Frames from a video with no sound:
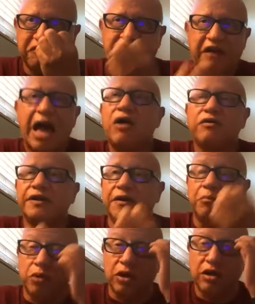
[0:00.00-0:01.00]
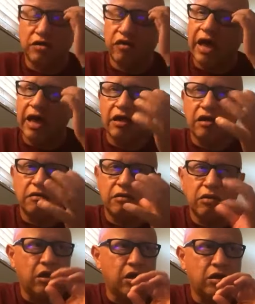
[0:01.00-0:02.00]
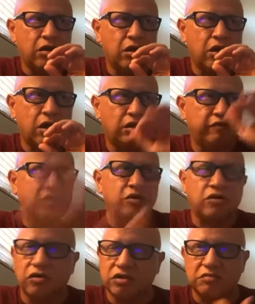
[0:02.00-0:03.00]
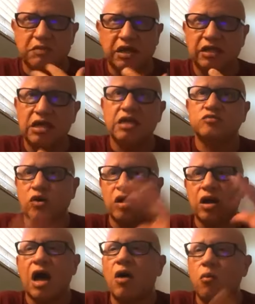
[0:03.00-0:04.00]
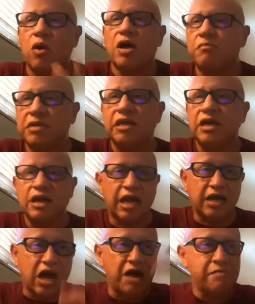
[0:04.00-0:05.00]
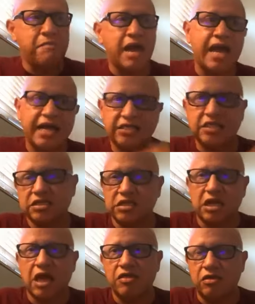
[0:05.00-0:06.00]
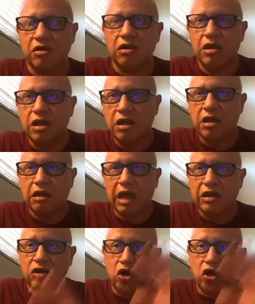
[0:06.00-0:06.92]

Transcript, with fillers: profound in a book that all of the girls in my class would not want me like unmask it together and